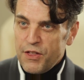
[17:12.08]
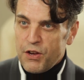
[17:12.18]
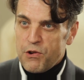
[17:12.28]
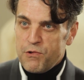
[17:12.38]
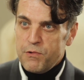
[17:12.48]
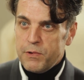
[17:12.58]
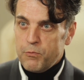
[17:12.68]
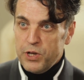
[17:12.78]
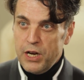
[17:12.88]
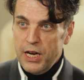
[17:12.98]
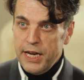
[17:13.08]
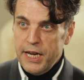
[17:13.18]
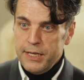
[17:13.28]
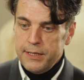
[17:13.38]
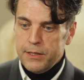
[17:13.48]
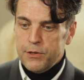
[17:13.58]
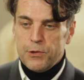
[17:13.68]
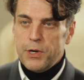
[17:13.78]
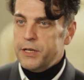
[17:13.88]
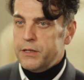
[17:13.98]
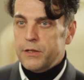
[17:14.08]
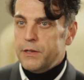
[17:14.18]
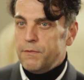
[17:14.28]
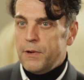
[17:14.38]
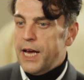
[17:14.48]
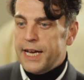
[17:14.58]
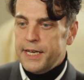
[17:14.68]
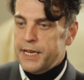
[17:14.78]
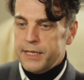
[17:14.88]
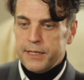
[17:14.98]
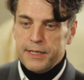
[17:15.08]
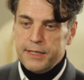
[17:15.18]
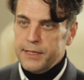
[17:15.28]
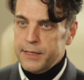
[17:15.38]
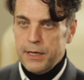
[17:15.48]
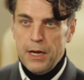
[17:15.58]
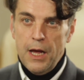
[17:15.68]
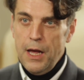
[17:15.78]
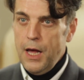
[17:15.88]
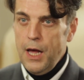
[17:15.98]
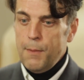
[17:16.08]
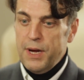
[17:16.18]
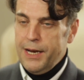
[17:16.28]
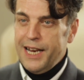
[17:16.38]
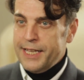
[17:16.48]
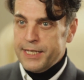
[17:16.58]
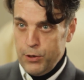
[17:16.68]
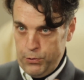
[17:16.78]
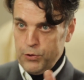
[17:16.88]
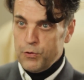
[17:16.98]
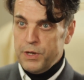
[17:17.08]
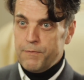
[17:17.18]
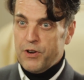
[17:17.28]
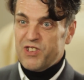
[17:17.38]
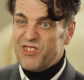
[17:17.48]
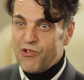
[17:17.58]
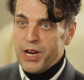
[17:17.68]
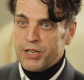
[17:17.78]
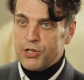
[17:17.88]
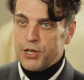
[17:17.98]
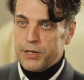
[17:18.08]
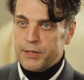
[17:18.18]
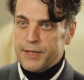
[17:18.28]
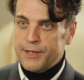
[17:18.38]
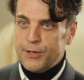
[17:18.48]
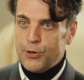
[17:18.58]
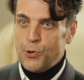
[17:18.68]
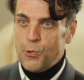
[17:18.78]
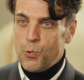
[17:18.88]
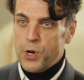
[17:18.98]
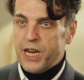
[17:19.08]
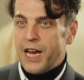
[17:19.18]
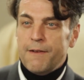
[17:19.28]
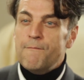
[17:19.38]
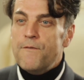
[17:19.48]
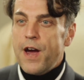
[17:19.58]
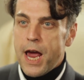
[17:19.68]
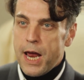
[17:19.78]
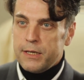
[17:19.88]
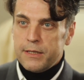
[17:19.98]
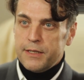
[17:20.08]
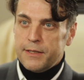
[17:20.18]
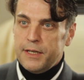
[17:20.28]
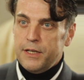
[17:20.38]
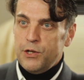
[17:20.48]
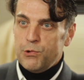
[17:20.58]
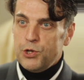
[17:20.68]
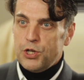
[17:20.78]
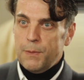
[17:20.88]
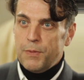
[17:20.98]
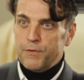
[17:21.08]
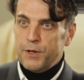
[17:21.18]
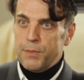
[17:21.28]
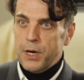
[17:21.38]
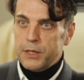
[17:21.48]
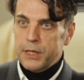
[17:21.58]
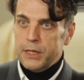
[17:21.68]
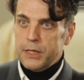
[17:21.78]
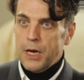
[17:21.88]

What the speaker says: through with lace, or I don't know, even latex. That latex could be very structured, so we can invent a new shape of the body.